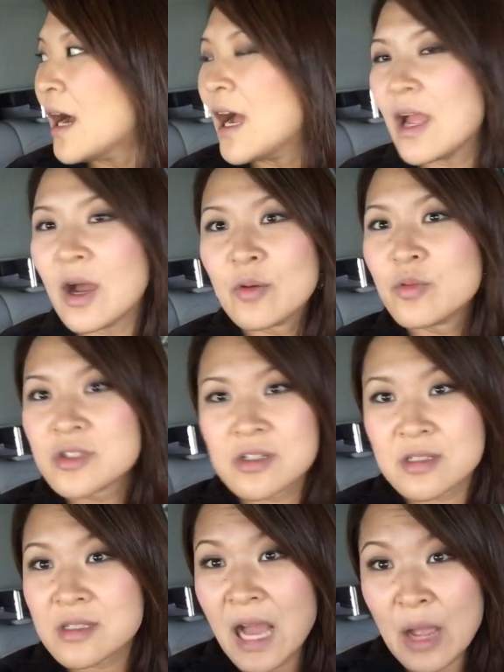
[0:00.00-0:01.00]
I
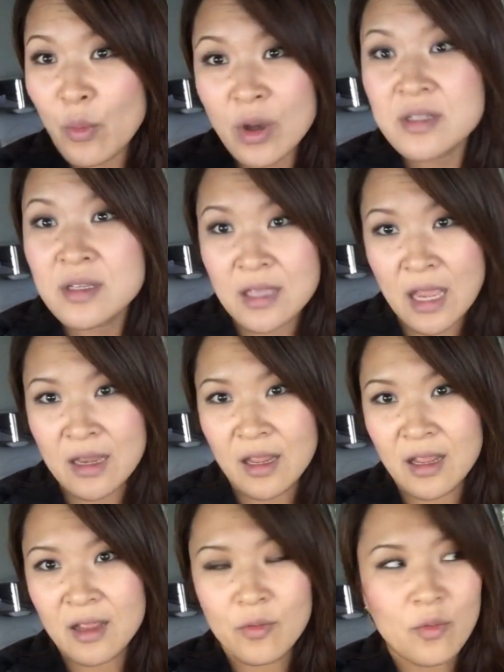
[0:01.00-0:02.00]
wasn't
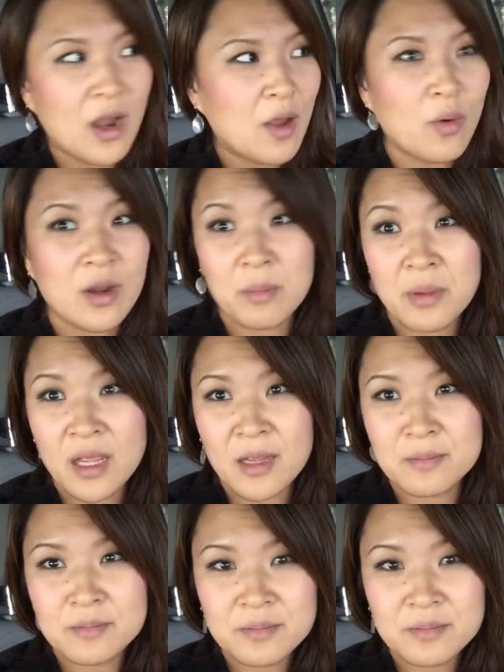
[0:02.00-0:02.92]
getting where I want to be.